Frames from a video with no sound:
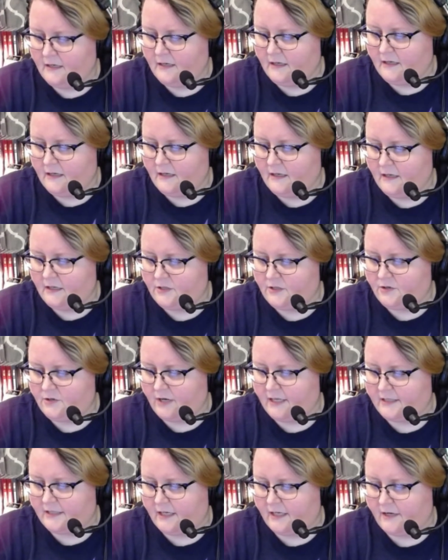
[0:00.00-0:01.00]
a
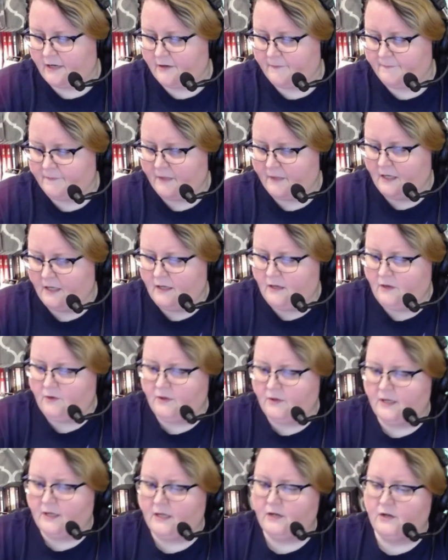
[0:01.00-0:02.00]
translator. You can
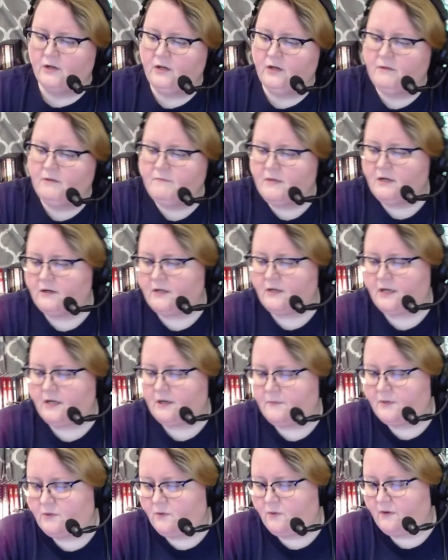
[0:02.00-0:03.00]
get a good meal here
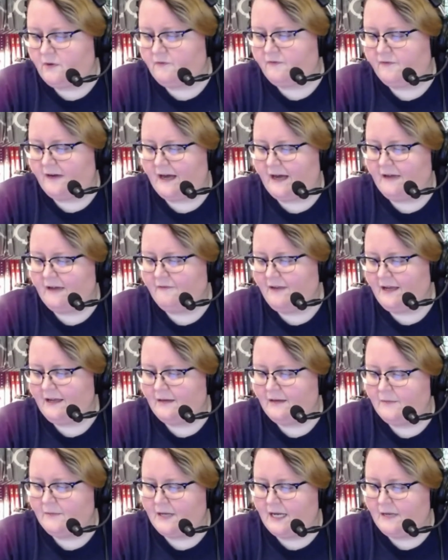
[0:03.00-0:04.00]
between 5 a.m.
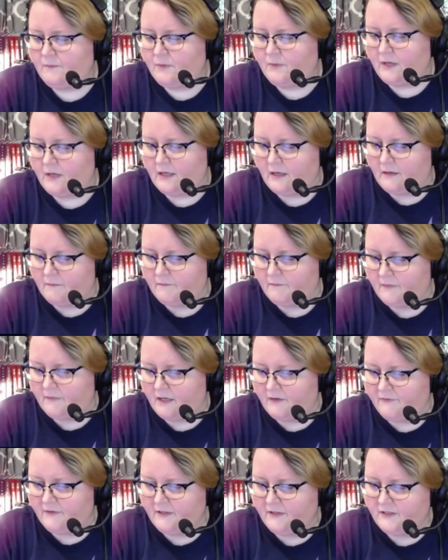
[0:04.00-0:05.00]
and 8 p.m. An
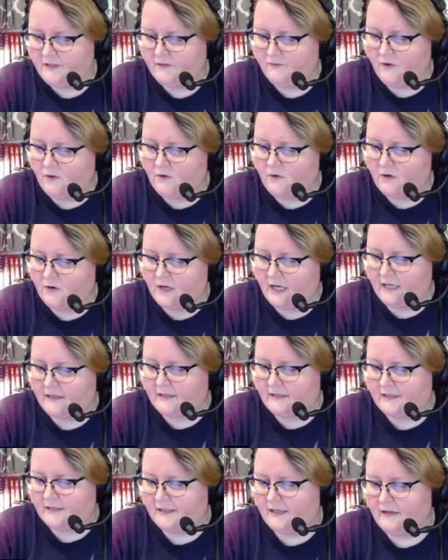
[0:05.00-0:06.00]
offensive odor like the
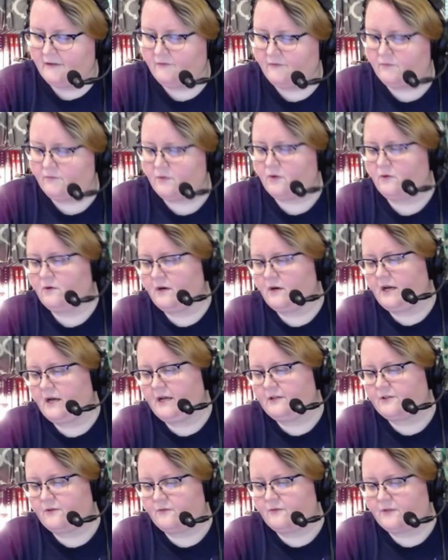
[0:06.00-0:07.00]
scent of manure hangs
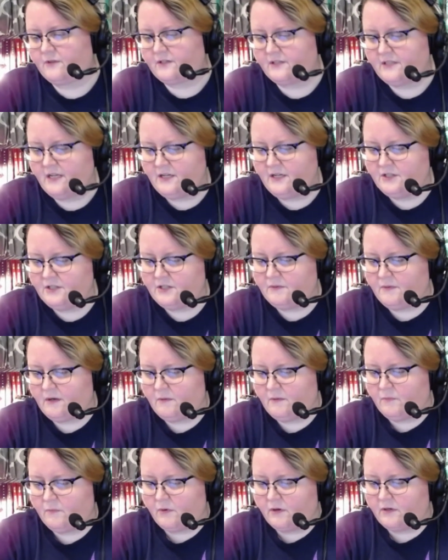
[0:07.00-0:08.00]
over the station. Many
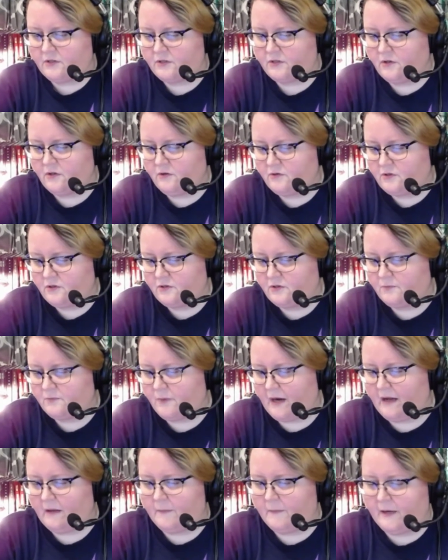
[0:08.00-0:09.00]
British soldiers prowl
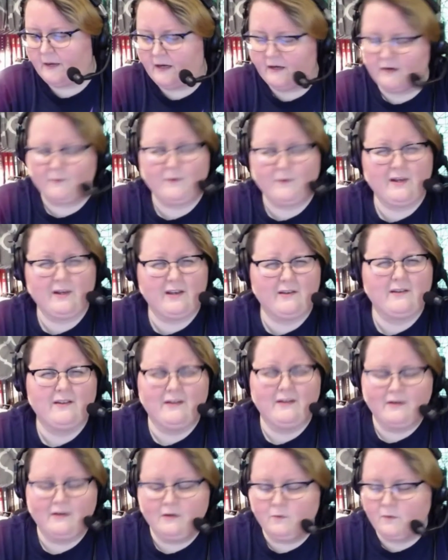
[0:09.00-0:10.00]
about here.
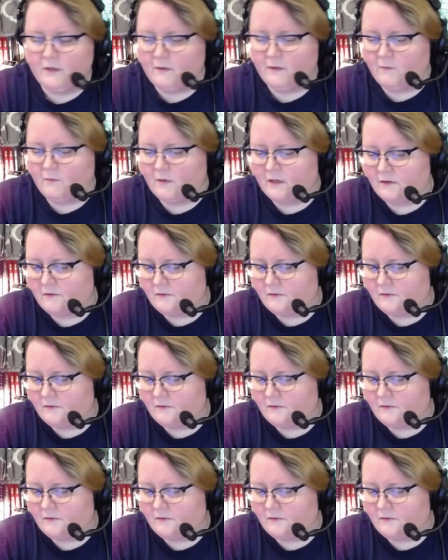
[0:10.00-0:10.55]
We went through this